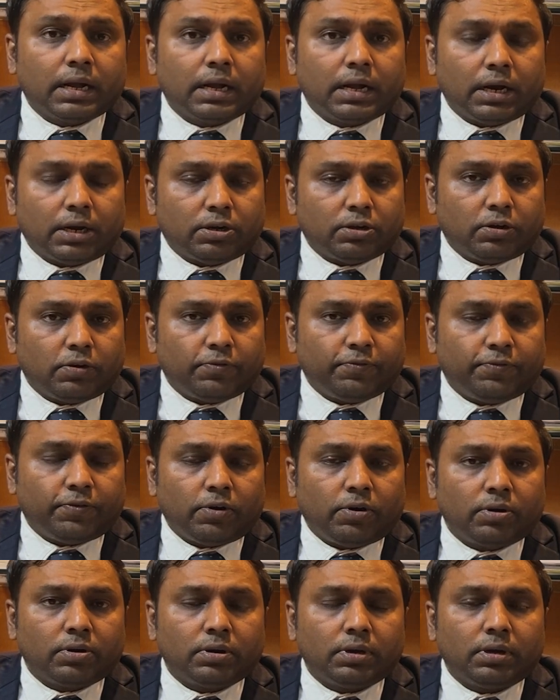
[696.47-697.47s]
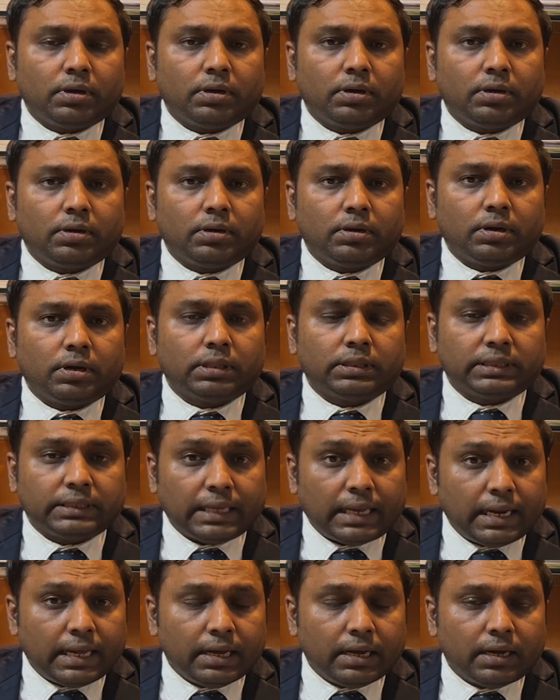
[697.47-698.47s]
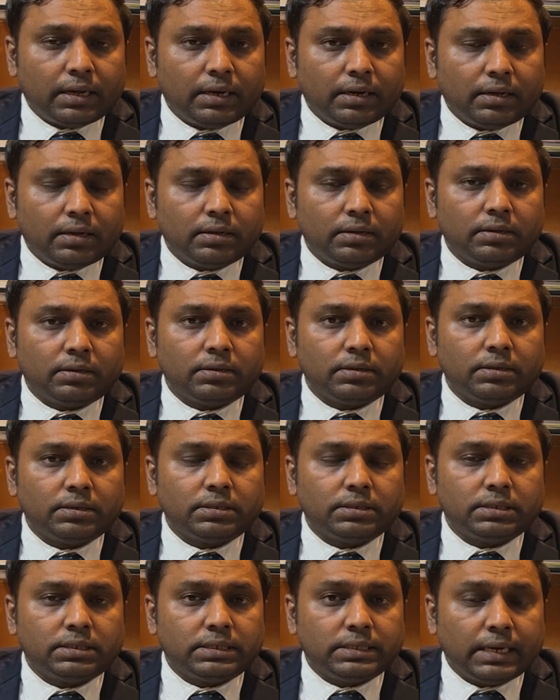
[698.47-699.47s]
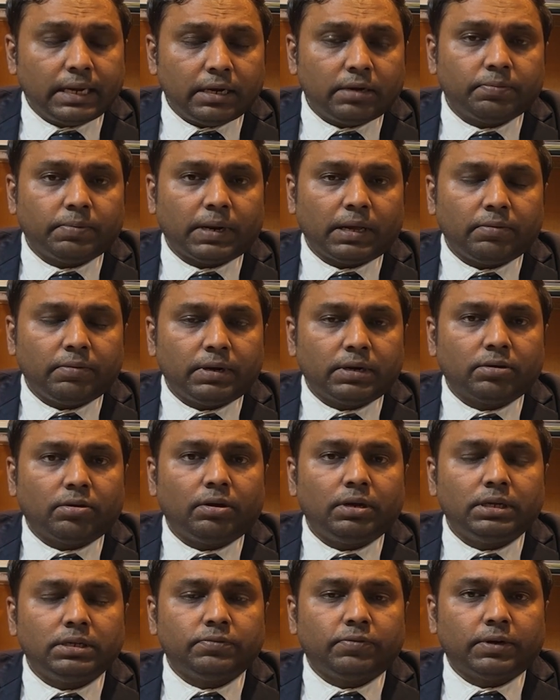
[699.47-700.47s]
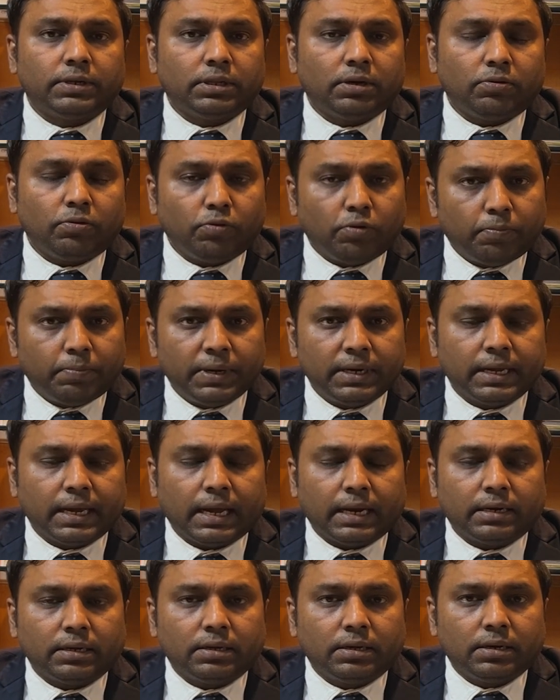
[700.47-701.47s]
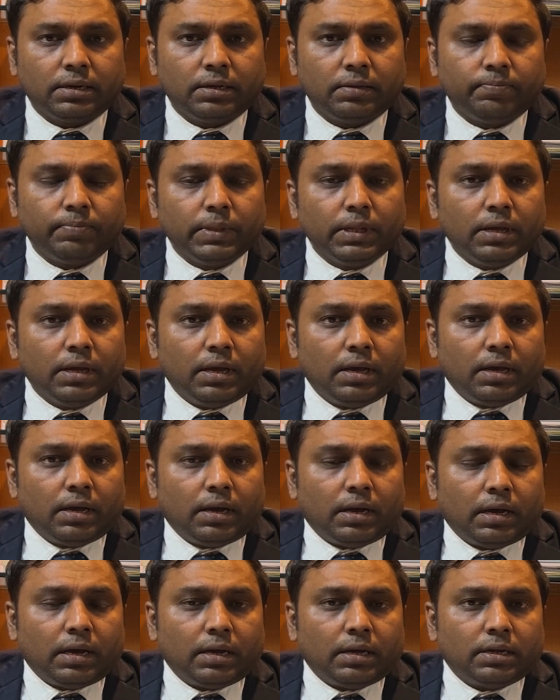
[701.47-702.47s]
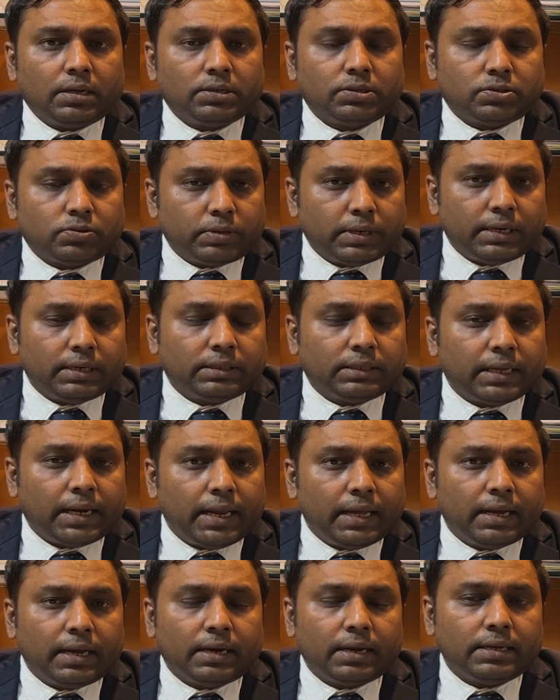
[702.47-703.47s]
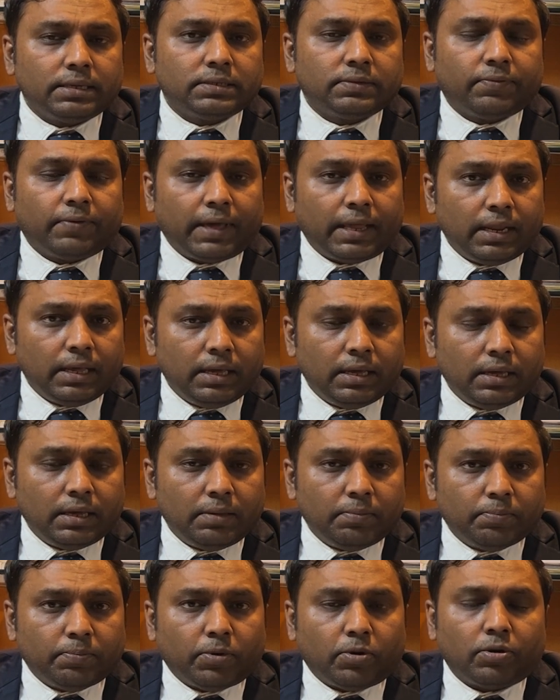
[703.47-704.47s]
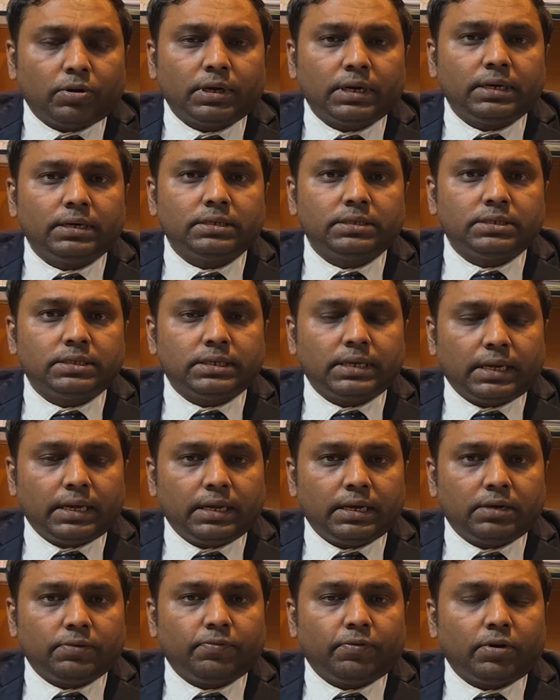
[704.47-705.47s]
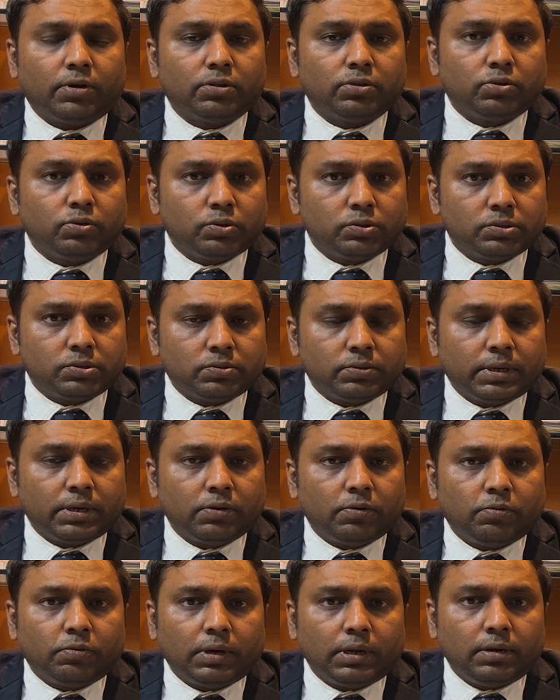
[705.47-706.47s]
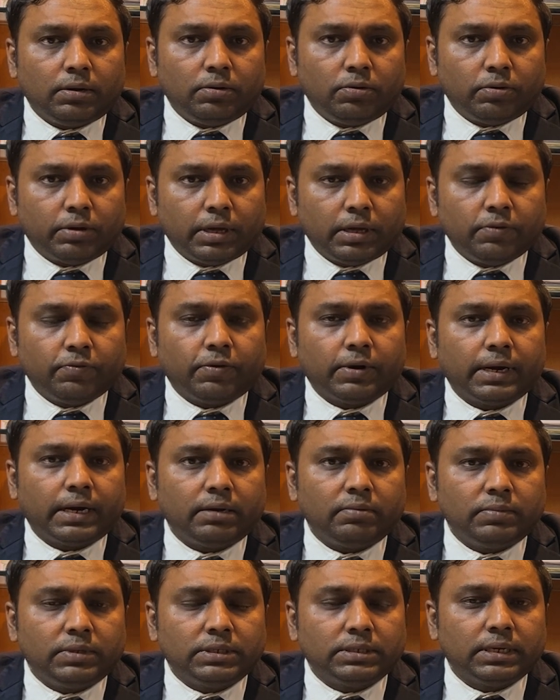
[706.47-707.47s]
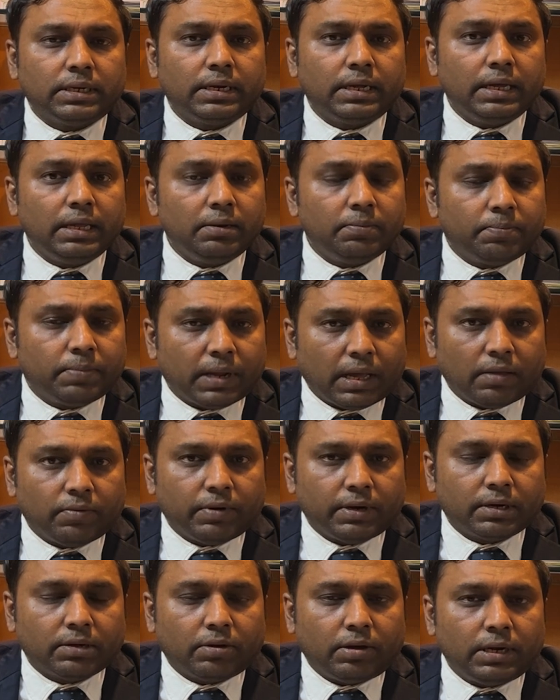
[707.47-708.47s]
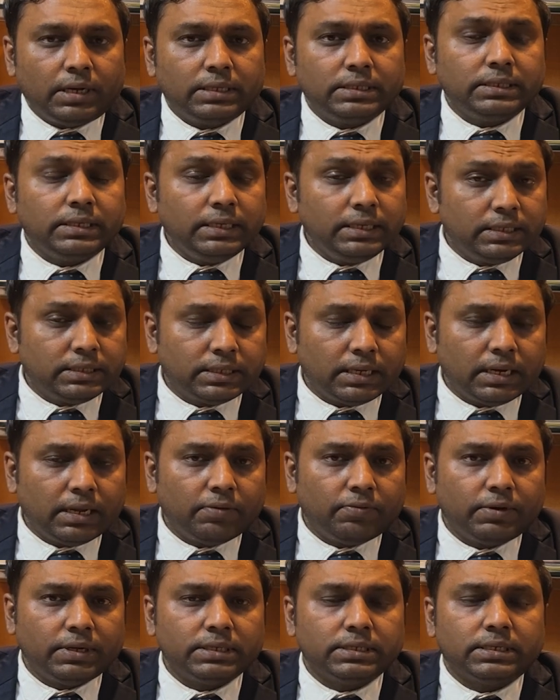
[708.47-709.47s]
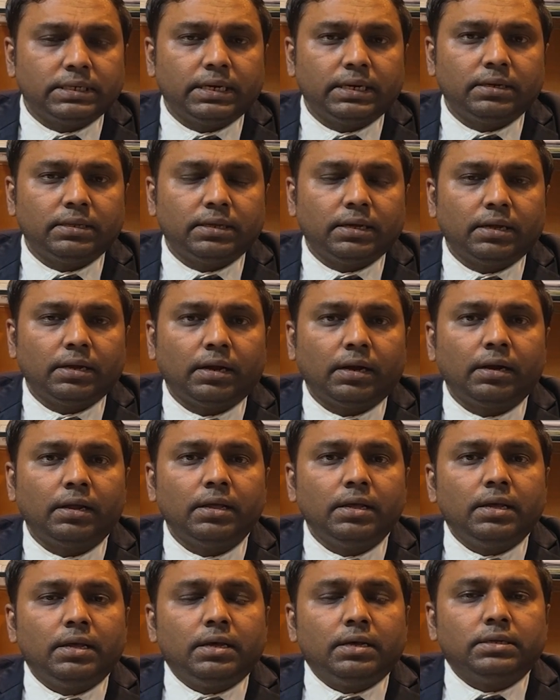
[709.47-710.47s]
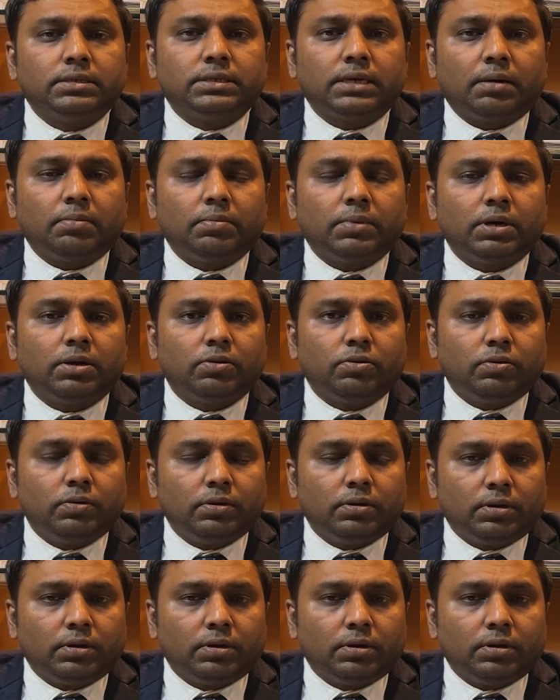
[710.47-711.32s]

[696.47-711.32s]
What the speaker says: cutoff for Telangana State Private College for the open category. Student, Telangana is very important state for those students who are looking for admission in private college. Each and every state, there are some